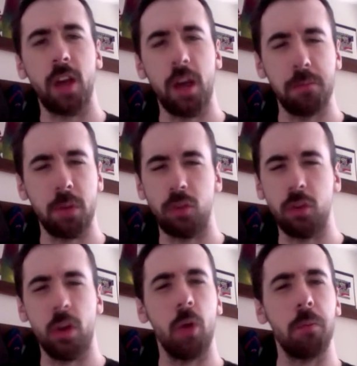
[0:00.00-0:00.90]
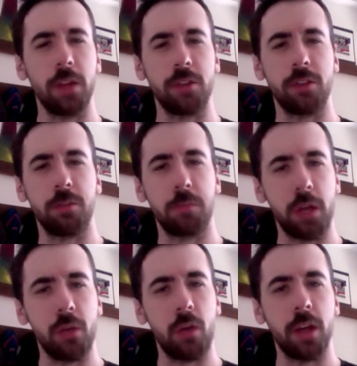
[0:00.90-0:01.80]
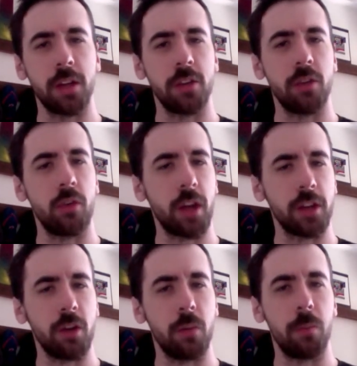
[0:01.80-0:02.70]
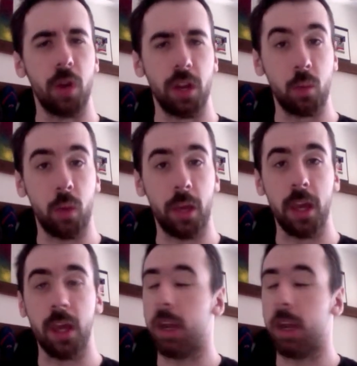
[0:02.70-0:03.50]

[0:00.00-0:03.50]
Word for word: I'm Montreal-based playwright and director Brandon Wicke,